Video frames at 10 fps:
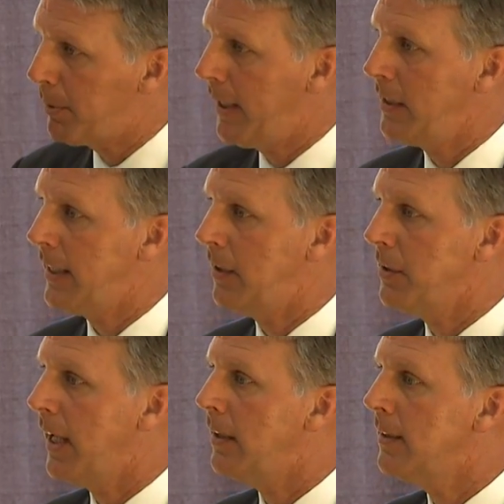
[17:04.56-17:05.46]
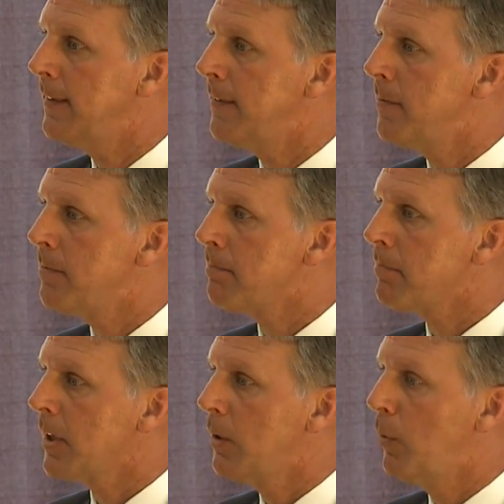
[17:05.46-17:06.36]
paying down debt.
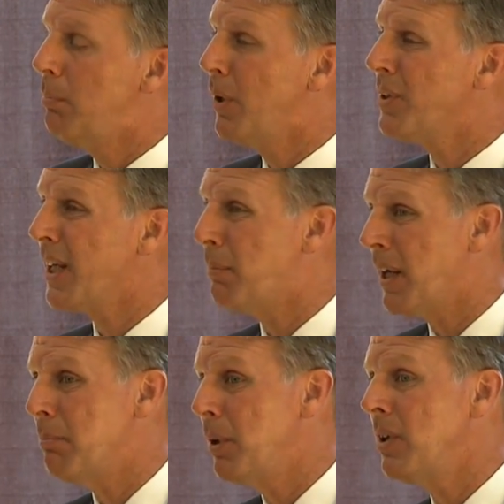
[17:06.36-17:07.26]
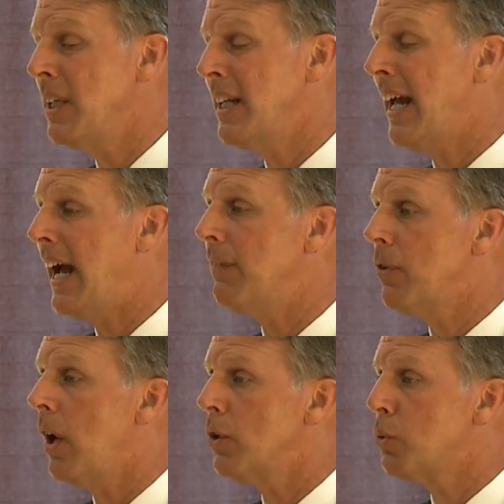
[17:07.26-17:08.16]
We're building about $1.5
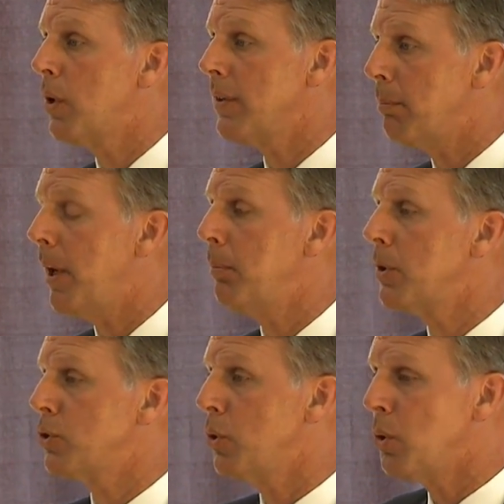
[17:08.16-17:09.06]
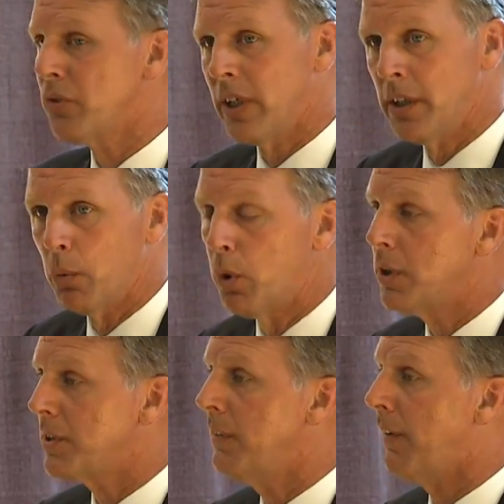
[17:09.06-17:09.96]
billion worth of public schools in the
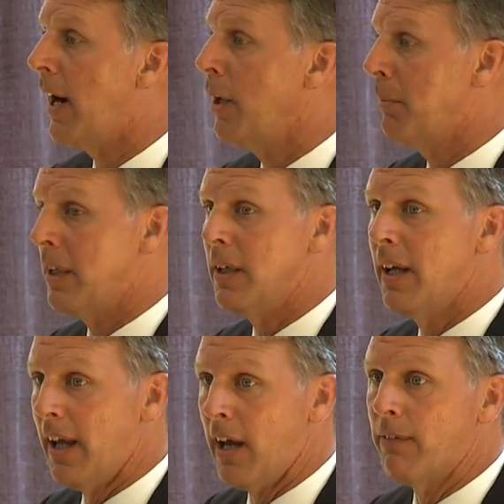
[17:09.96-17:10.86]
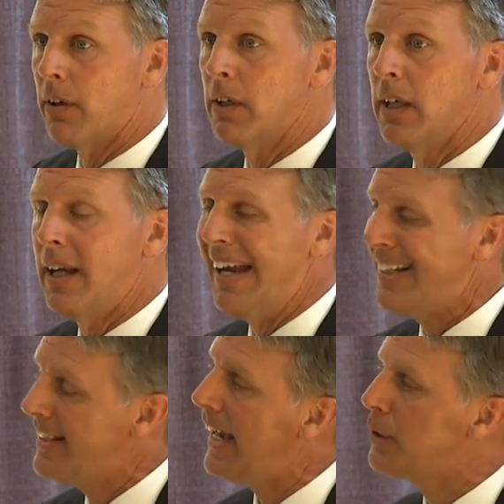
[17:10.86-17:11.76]
worst environment ever,
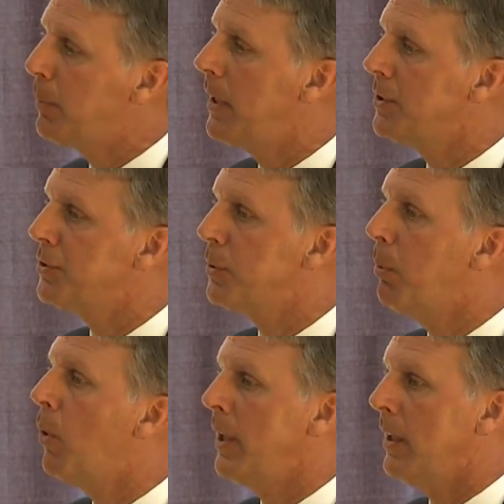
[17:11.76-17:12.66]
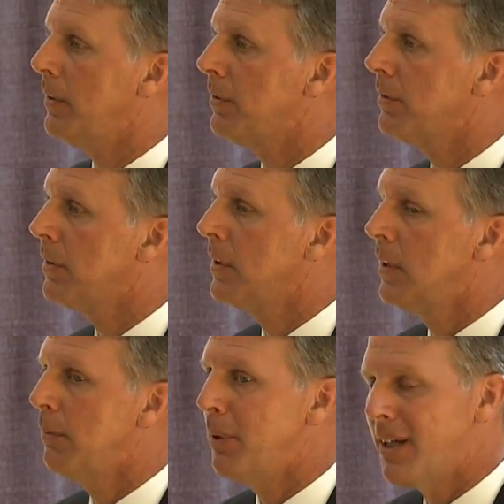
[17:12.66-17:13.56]
and taxpayers are supporting us
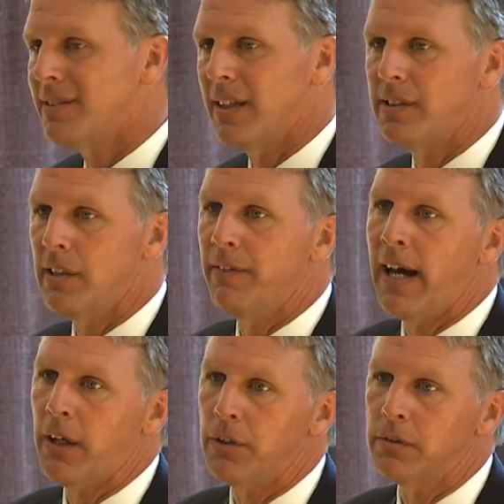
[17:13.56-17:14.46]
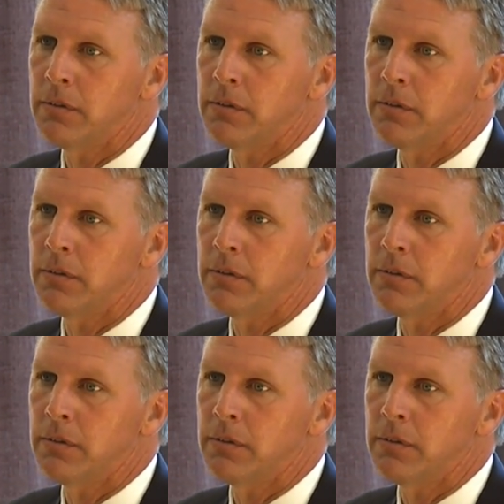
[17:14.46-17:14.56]
because they see value.